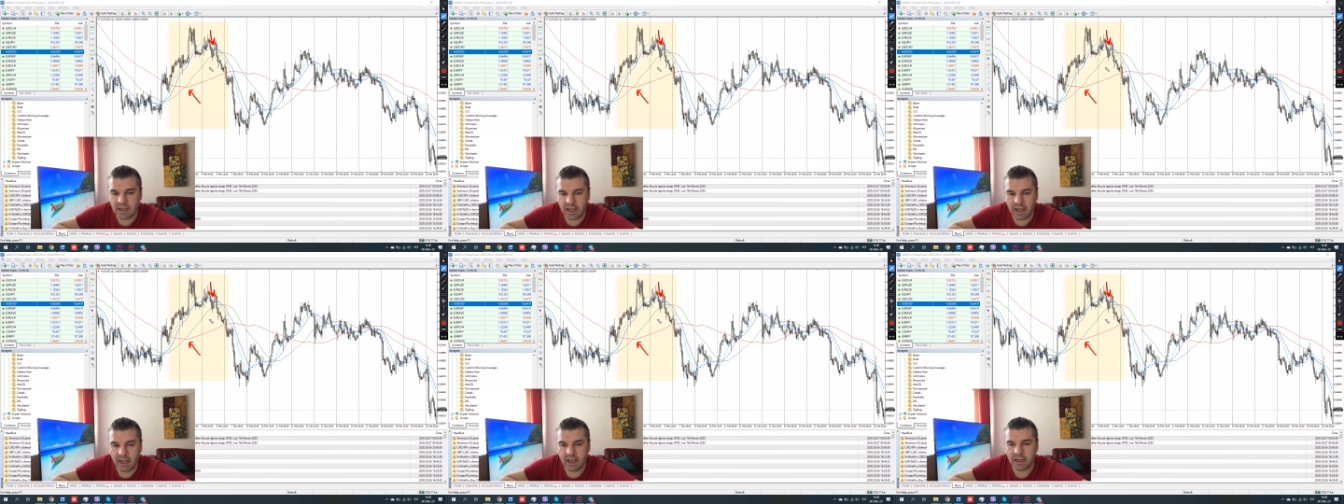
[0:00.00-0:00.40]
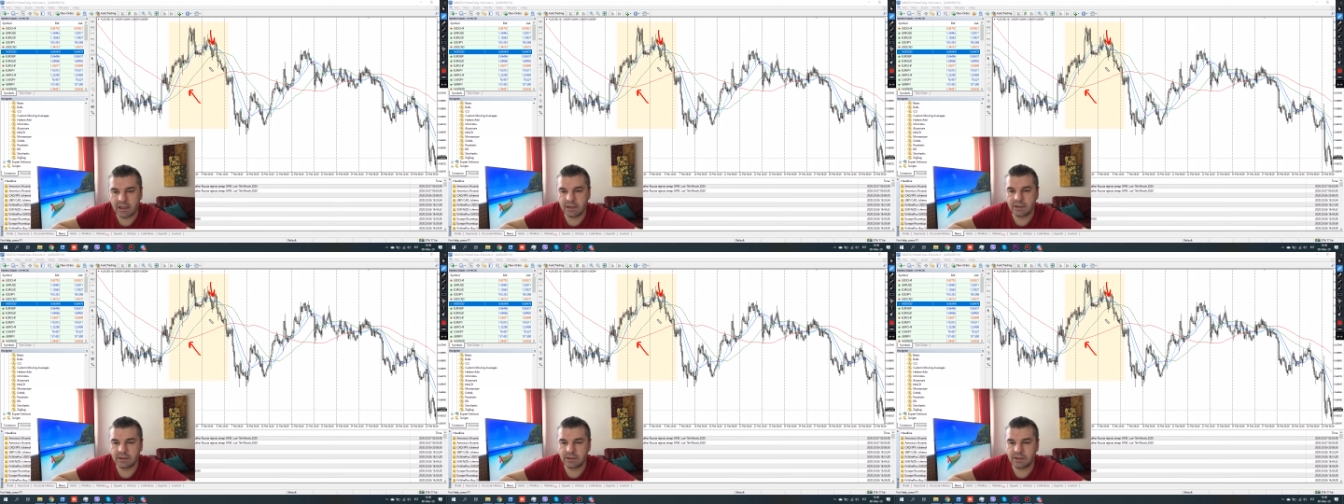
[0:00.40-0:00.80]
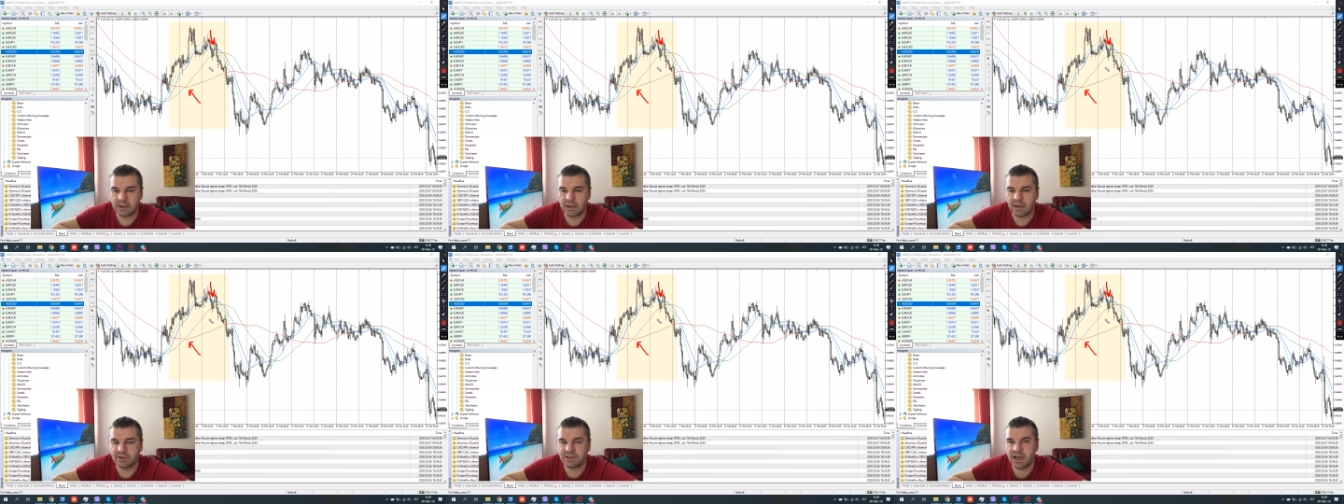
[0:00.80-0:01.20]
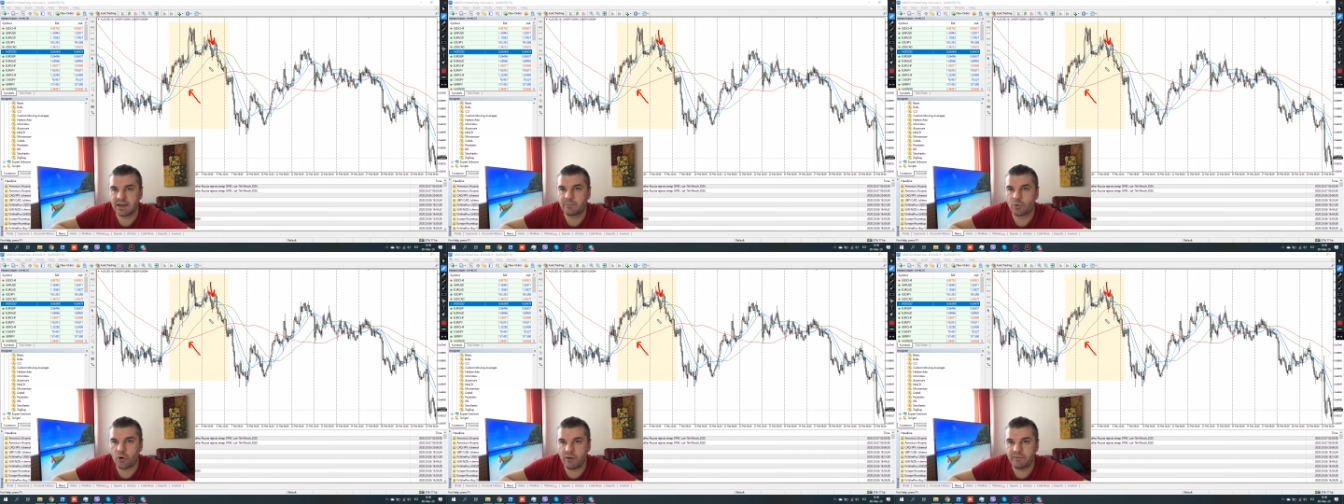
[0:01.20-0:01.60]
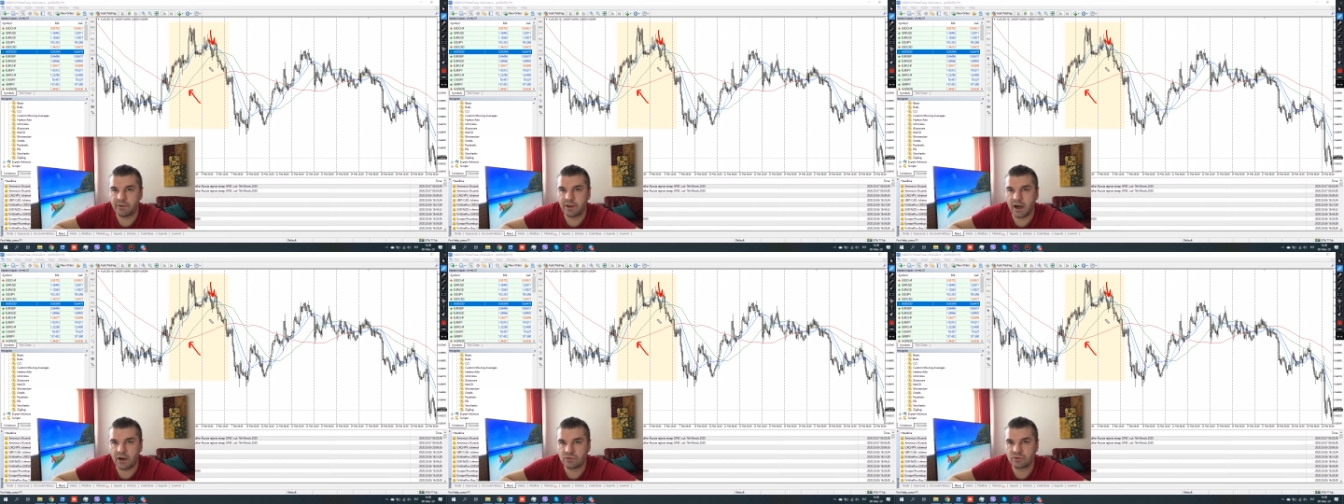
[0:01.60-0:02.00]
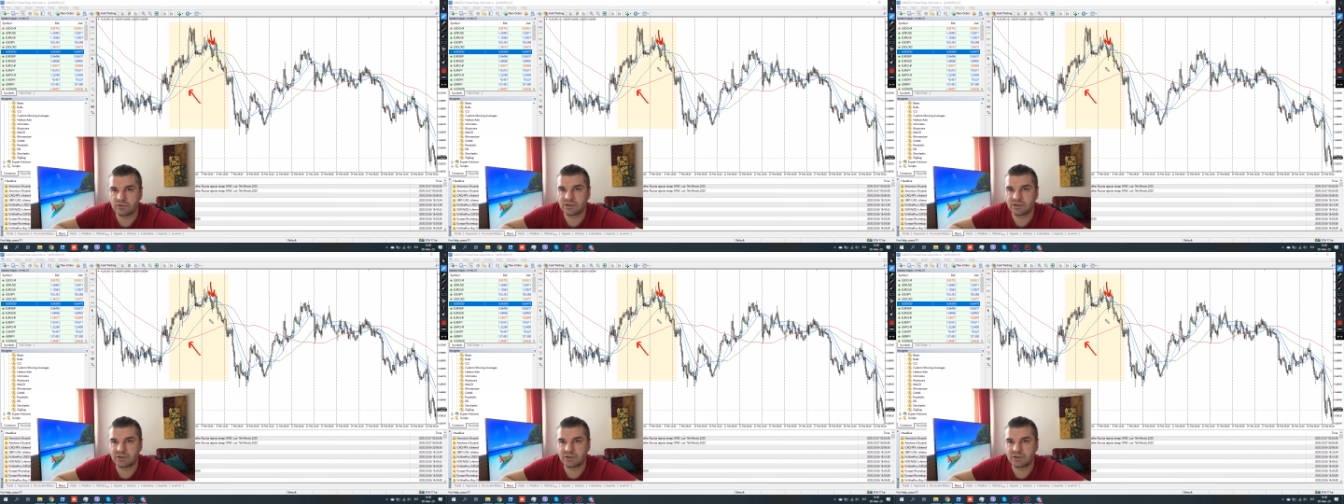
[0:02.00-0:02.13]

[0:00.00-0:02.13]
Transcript: and take profit? How to